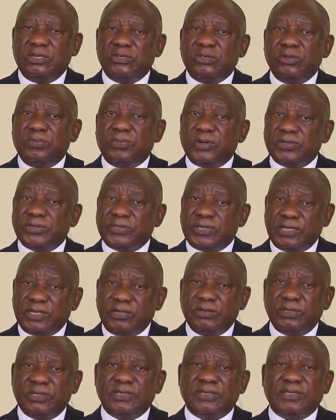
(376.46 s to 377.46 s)
to
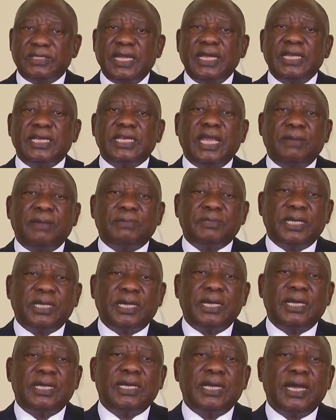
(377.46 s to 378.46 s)
prosecute state
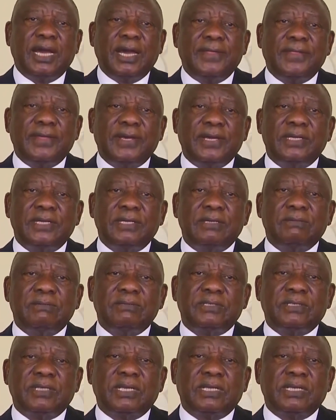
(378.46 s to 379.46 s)
capture and other
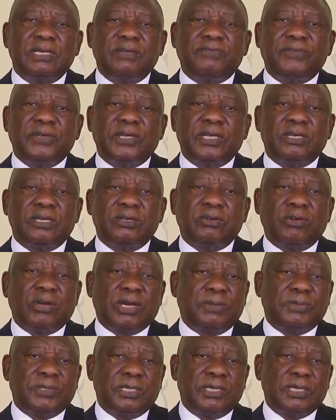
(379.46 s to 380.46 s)
significant
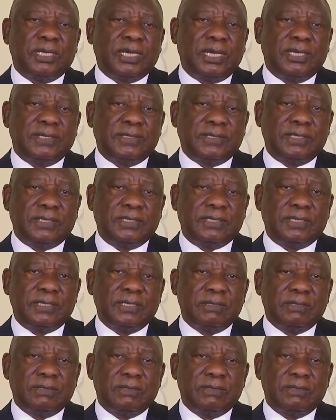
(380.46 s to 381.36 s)
corruption cases